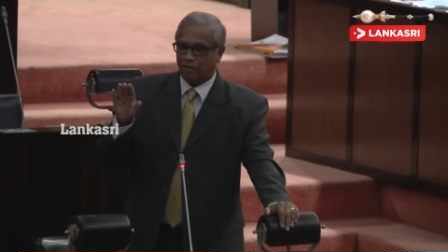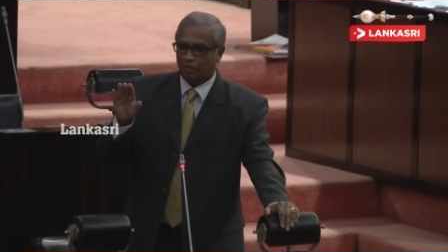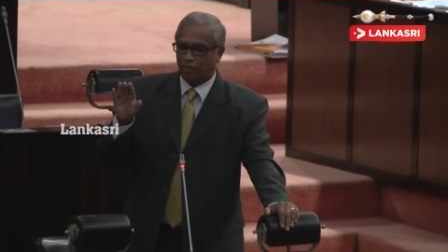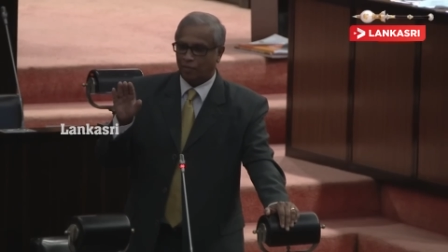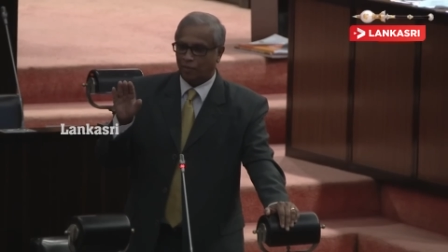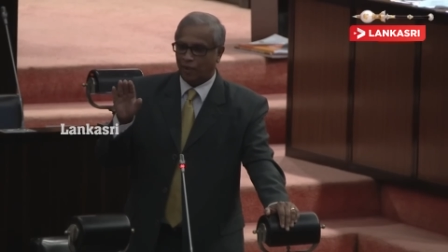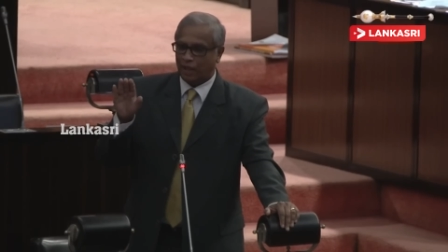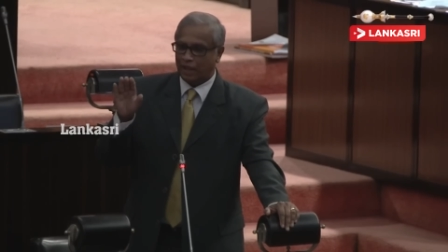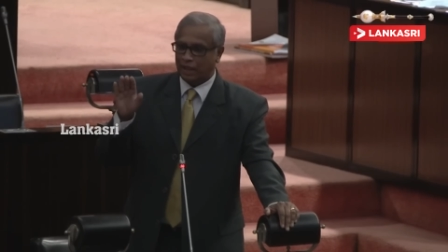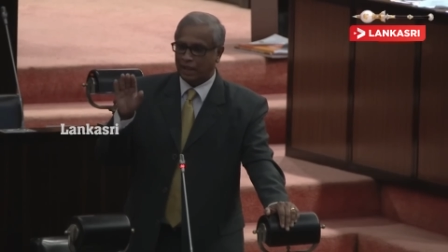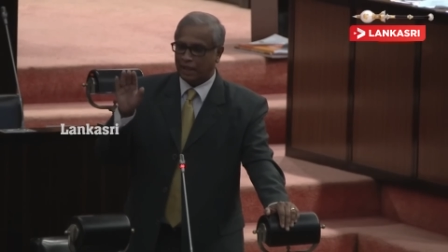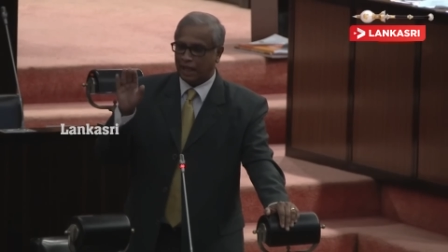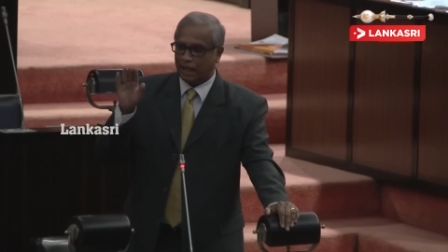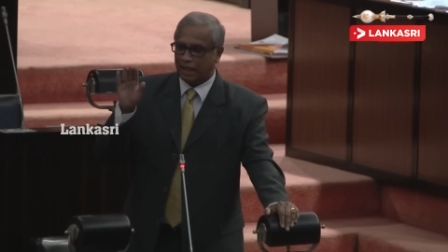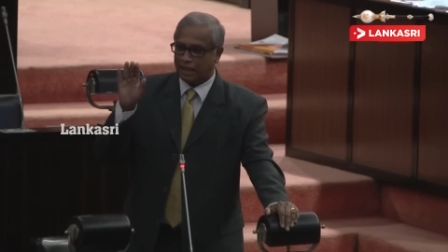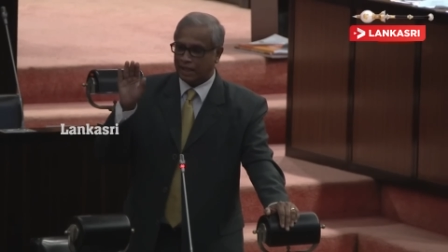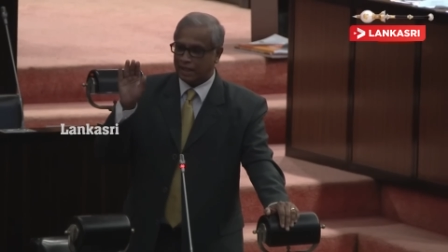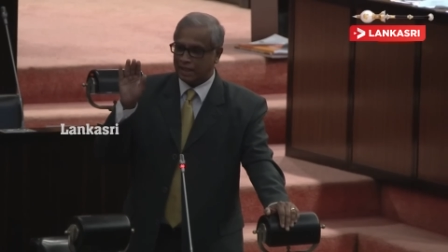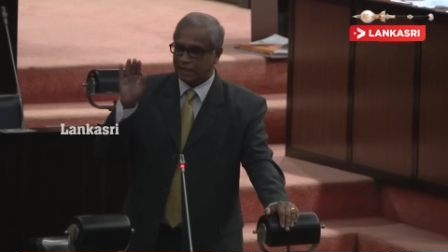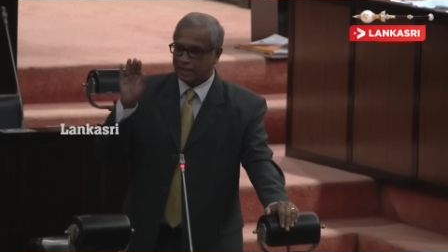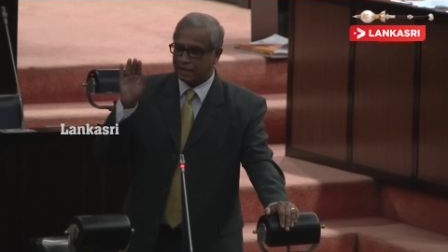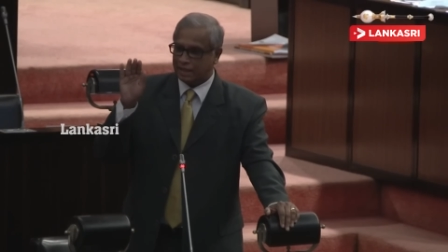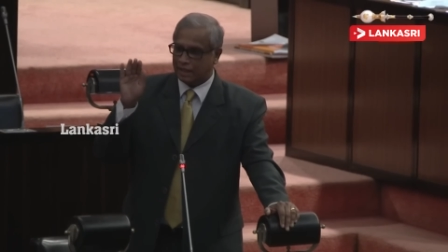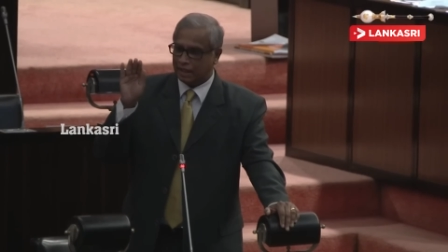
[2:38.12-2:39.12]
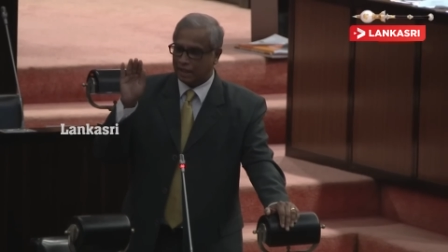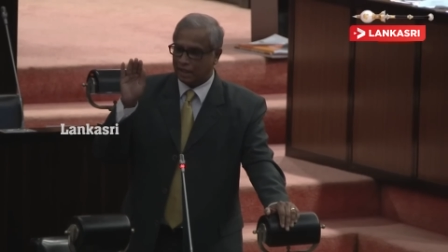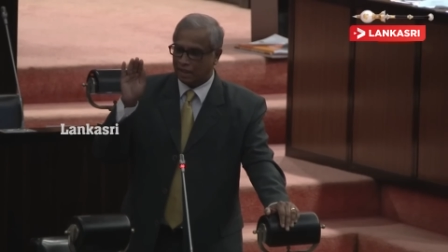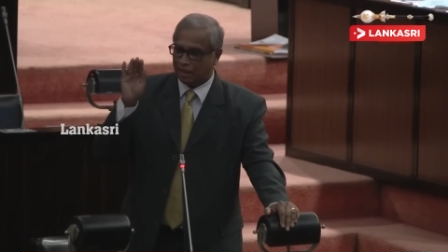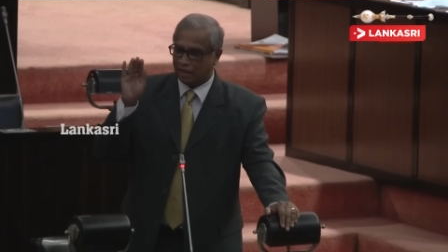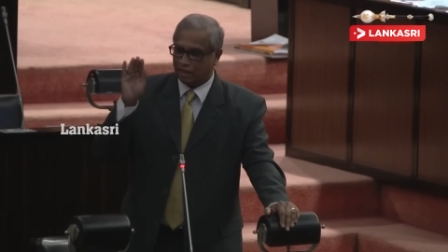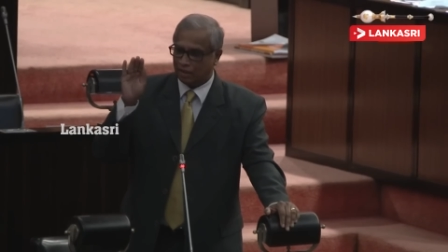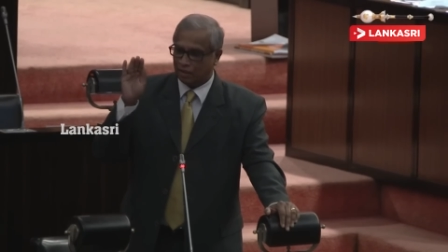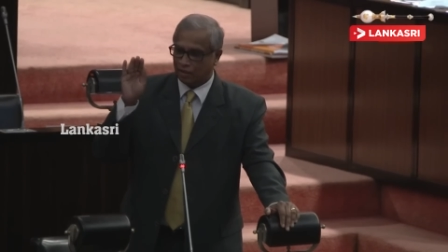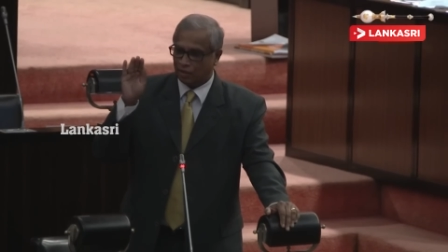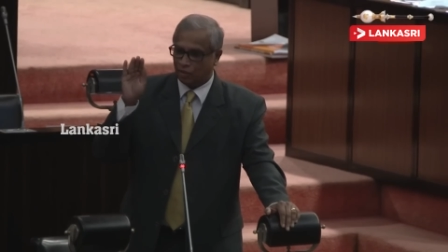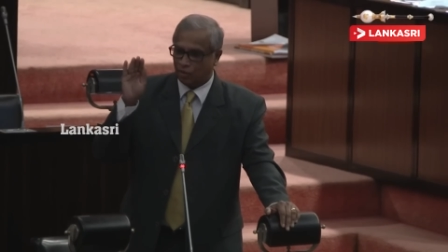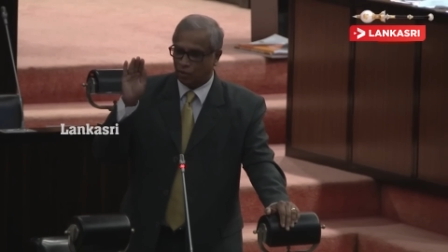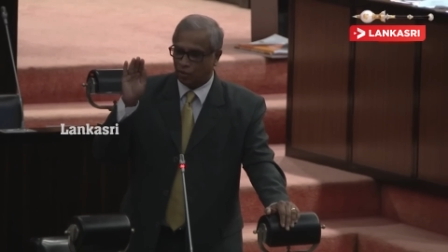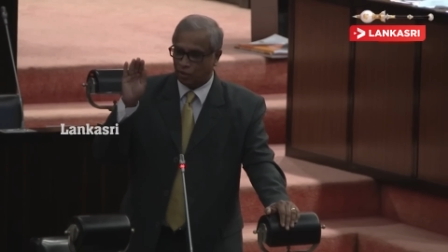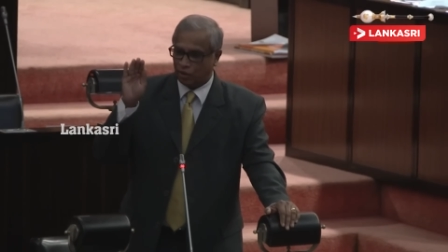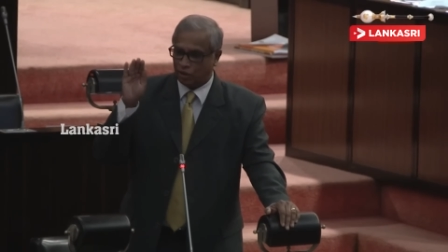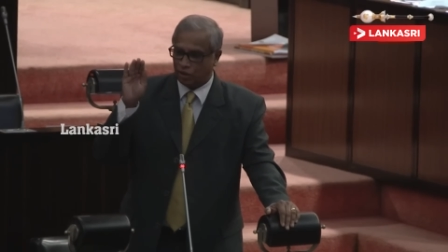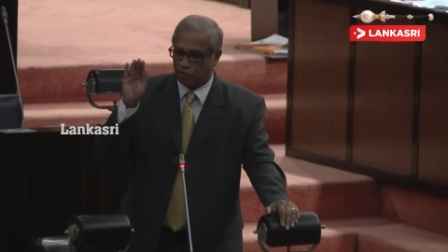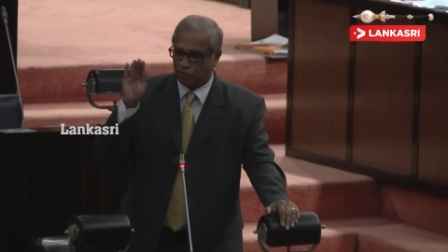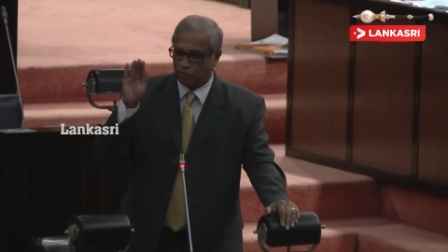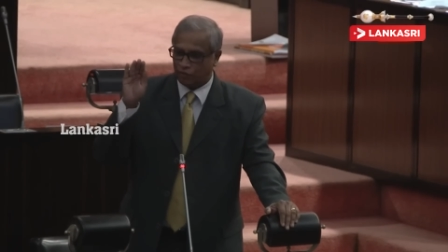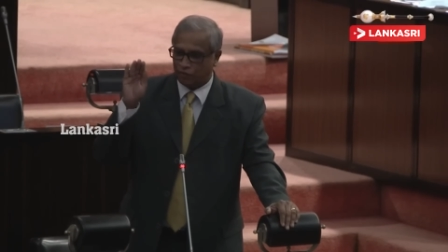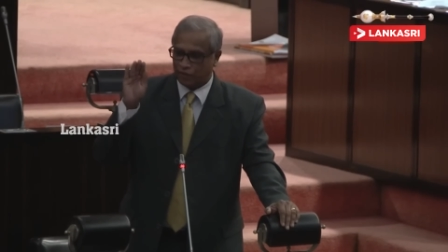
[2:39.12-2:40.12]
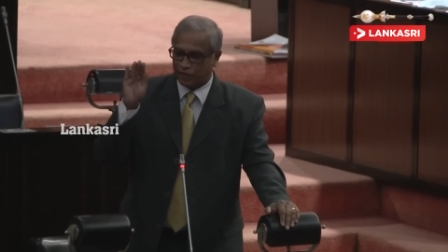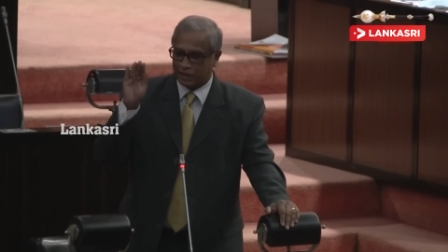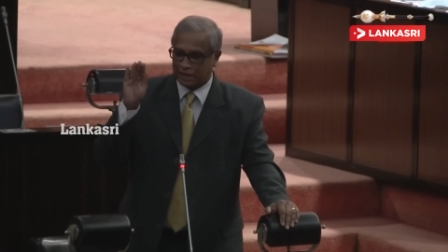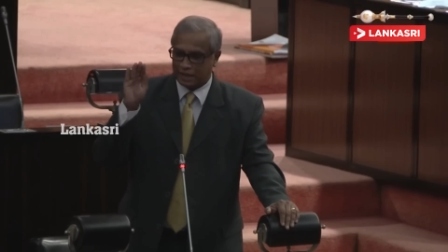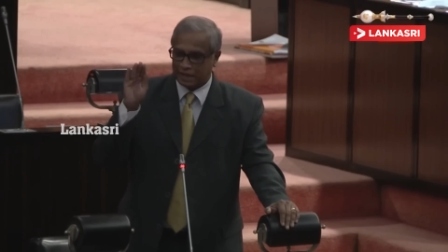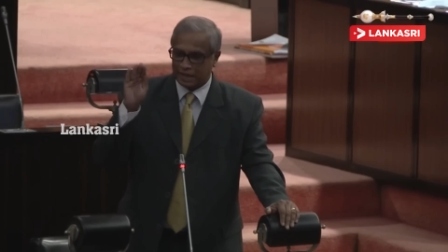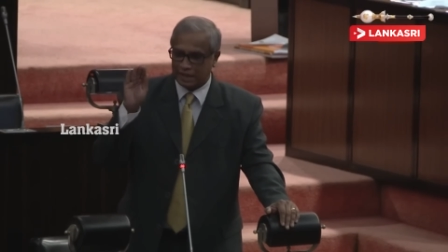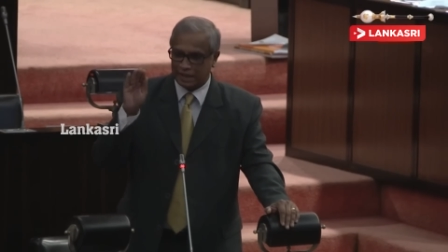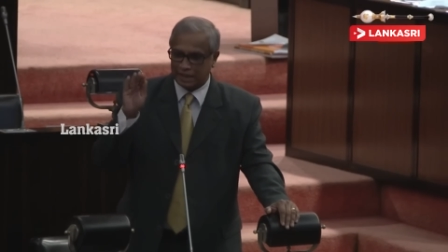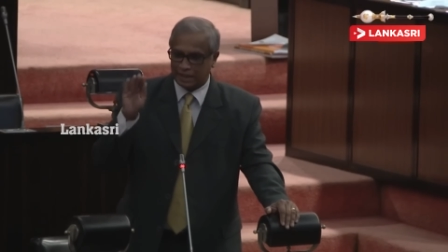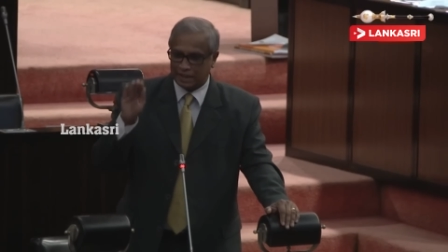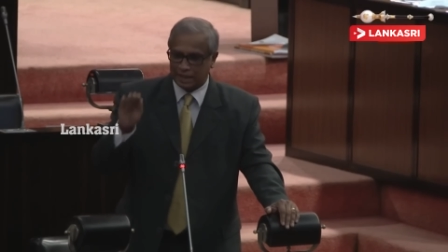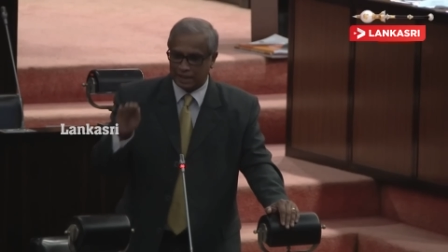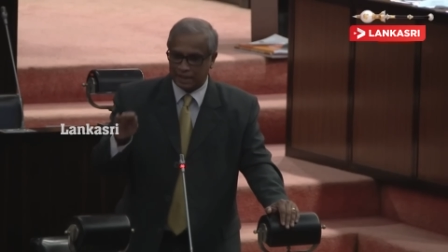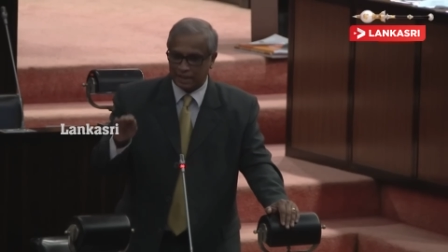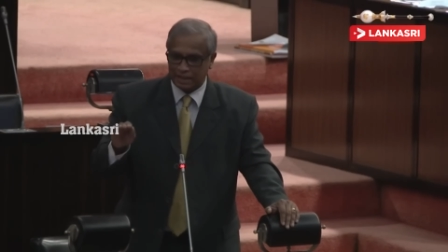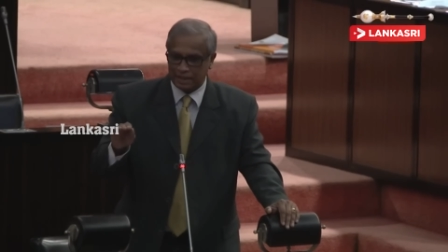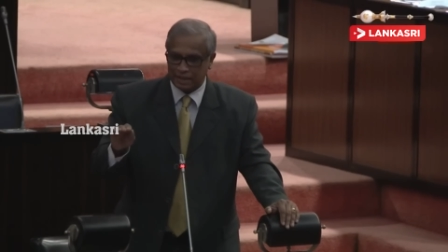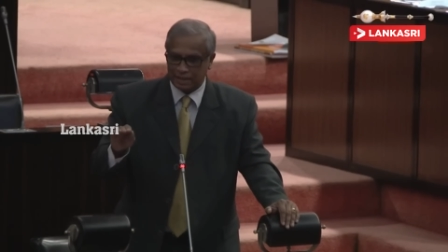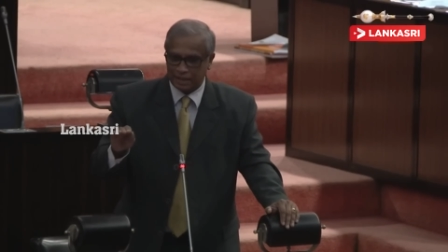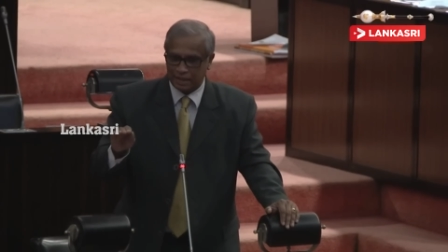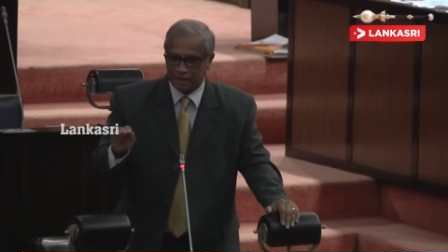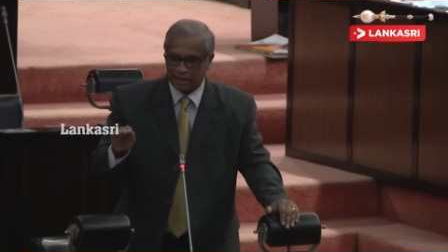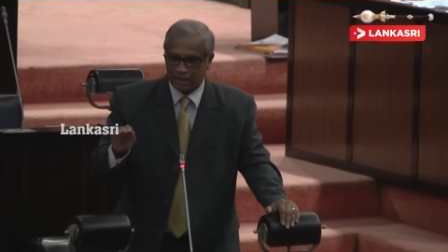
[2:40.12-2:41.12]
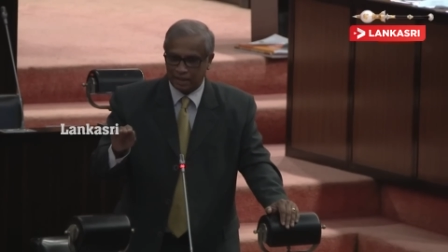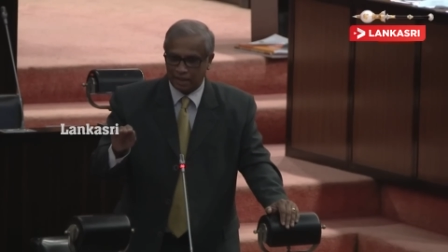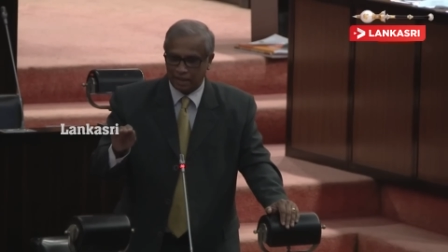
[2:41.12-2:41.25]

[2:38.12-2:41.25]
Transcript: when that is a court of first instance